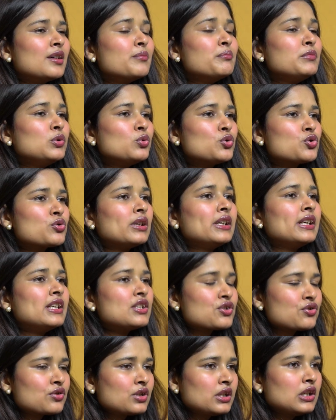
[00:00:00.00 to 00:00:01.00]
a mutual
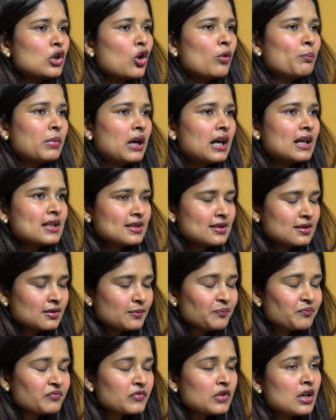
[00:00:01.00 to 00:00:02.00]
history or past,
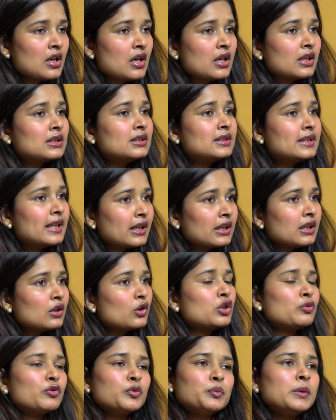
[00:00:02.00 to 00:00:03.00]
then
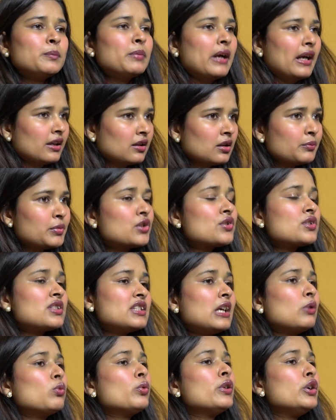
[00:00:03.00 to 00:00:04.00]
it would be better because
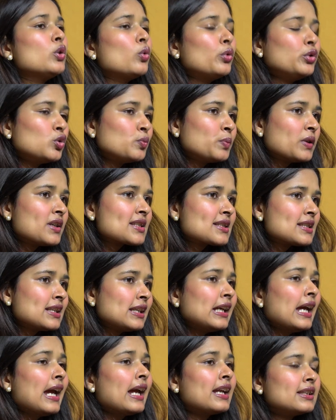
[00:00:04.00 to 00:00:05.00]
they would know you personally
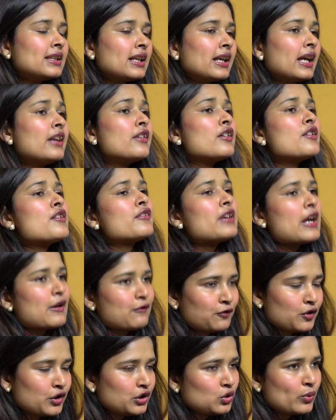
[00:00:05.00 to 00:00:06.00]
and they can
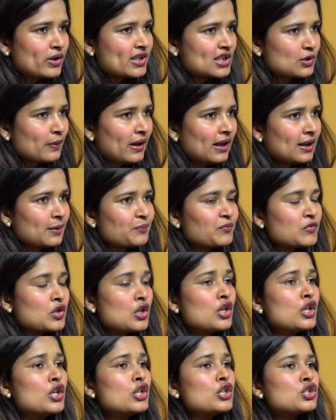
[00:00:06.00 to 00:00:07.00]
refer you as well.
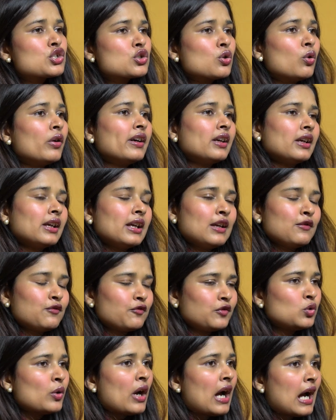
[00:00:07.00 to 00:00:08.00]
So if
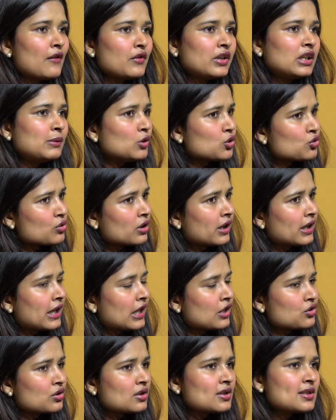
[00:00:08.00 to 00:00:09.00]
you have any mutual
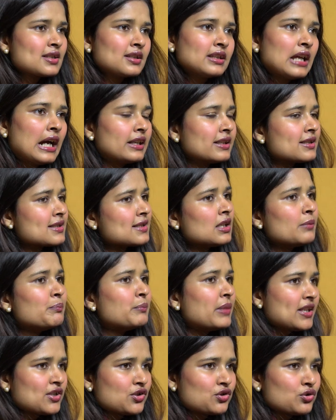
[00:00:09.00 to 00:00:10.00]
connections, that is the
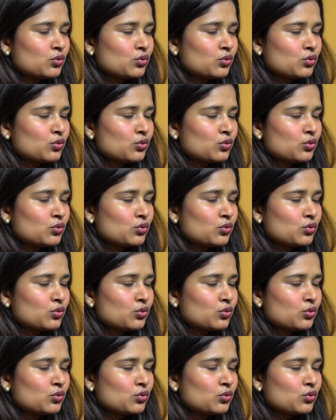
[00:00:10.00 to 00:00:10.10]
best